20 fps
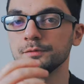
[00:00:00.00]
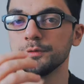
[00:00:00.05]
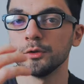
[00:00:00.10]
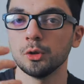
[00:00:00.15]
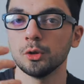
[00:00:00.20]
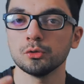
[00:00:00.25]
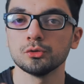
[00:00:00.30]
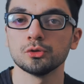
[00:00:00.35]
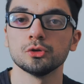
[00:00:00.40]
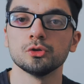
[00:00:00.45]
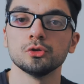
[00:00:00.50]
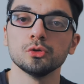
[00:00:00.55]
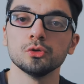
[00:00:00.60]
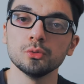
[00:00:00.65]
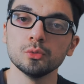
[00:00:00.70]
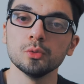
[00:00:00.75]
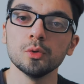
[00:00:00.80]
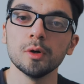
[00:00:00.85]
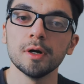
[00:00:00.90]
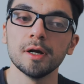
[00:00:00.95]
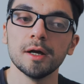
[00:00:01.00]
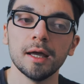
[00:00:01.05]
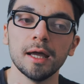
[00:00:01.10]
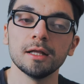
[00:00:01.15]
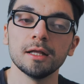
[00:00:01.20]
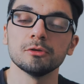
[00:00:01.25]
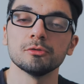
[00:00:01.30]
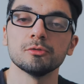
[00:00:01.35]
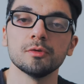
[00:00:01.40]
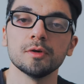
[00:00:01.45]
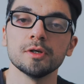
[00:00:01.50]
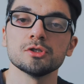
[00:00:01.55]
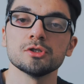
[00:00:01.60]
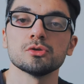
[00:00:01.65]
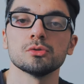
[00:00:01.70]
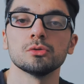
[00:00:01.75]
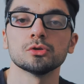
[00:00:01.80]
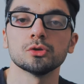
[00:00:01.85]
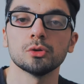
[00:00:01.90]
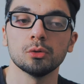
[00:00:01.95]
we don't do any
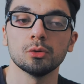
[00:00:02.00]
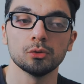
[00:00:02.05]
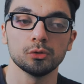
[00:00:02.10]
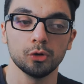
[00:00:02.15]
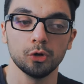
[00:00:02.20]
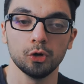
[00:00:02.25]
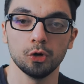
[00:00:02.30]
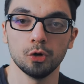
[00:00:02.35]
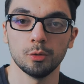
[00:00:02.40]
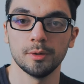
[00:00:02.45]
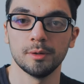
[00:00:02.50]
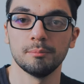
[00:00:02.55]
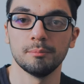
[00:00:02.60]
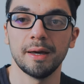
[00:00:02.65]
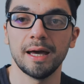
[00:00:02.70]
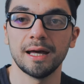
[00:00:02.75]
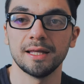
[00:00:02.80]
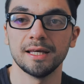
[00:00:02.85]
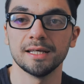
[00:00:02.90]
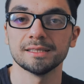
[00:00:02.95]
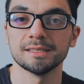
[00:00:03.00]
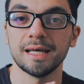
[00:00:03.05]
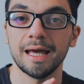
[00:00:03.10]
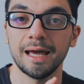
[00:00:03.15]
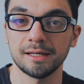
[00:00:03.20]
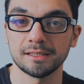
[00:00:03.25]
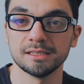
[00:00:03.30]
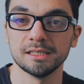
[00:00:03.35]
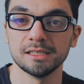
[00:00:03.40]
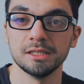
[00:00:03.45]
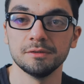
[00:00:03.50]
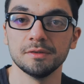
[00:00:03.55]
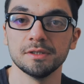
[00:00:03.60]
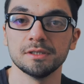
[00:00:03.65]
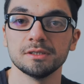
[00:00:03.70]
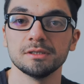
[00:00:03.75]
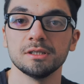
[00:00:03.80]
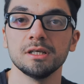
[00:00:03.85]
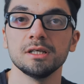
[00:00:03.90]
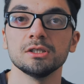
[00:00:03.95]
research on human bodies,
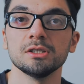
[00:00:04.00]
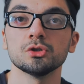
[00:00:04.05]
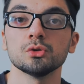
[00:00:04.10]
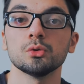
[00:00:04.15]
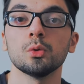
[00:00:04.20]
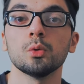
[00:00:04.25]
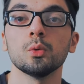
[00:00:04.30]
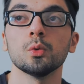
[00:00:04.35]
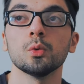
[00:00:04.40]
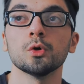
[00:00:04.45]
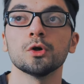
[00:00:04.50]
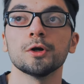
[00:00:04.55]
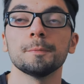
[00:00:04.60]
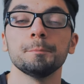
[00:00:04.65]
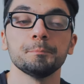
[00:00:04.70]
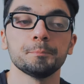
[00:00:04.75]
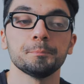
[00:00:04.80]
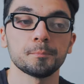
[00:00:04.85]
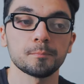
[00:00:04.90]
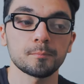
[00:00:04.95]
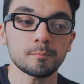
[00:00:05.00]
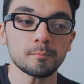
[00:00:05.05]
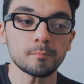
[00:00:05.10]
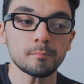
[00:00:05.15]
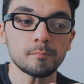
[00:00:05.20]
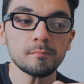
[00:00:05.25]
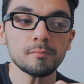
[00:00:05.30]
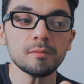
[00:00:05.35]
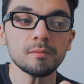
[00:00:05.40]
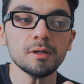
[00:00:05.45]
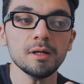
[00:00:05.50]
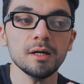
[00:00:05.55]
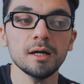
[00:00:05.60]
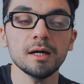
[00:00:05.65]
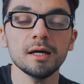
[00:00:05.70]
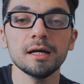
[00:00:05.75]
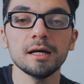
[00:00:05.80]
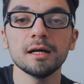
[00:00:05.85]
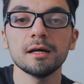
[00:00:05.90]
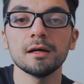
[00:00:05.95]
activities, or
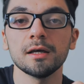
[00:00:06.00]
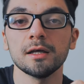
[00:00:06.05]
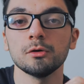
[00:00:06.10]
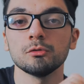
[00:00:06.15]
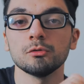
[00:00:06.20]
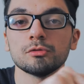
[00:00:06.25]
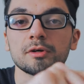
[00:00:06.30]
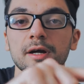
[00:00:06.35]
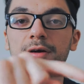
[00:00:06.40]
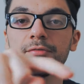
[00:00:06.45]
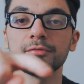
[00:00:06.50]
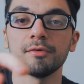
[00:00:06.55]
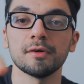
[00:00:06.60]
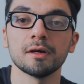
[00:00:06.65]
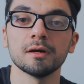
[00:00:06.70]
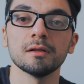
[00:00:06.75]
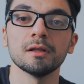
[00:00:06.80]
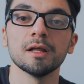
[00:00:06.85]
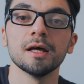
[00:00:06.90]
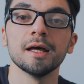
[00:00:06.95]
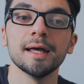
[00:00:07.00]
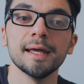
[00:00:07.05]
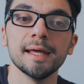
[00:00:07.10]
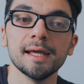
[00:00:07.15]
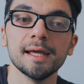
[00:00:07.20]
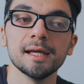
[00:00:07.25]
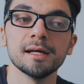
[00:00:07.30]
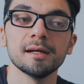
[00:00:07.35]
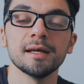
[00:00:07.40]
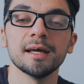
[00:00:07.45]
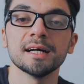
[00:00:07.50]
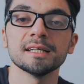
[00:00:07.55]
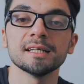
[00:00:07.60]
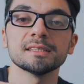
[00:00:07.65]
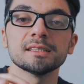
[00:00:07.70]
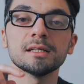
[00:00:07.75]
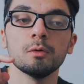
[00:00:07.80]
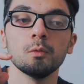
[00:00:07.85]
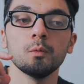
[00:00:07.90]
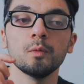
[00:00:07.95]
uh, geographical
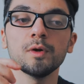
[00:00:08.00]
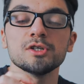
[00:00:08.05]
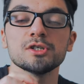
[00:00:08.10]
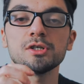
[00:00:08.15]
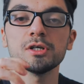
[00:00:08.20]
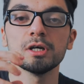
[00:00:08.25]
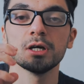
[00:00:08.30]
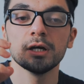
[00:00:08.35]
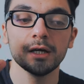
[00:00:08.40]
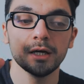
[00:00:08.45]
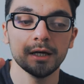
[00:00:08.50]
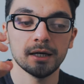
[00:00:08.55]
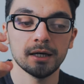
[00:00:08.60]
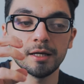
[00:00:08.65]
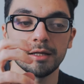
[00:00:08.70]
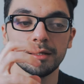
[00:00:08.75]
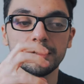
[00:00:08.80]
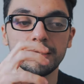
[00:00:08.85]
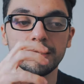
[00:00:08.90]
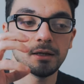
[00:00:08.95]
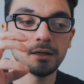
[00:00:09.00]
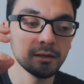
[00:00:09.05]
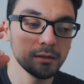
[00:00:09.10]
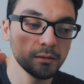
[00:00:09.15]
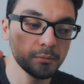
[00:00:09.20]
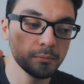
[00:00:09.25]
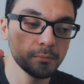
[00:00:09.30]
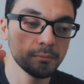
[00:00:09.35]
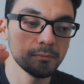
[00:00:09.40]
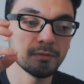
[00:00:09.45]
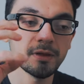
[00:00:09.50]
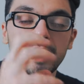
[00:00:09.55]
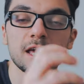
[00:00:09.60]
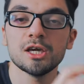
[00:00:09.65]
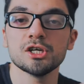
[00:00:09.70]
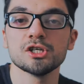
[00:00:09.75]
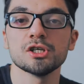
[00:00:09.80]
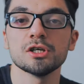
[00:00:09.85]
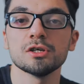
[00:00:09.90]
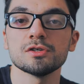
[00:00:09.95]
areas which uh, the
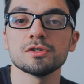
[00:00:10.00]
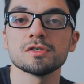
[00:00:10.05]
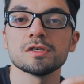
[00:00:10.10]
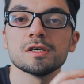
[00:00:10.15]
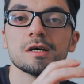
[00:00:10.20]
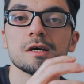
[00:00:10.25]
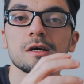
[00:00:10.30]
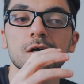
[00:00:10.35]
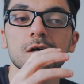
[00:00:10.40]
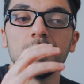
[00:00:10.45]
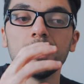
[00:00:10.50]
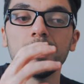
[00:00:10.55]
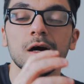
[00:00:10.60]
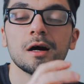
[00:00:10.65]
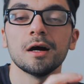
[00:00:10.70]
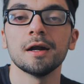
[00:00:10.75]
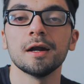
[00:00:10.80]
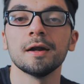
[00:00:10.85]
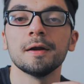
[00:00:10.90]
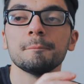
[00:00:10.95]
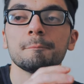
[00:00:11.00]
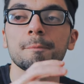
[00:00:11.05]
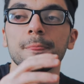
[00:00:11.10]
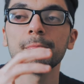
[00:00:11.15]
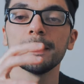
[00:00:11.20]
nations are